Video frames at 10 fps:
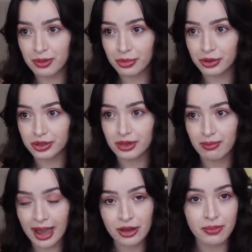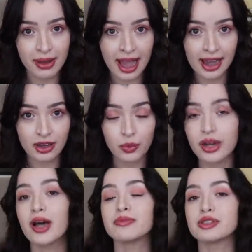fumbled my own bag when
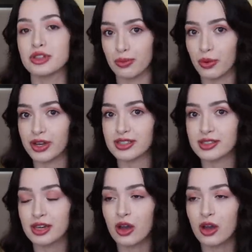it comes to boys.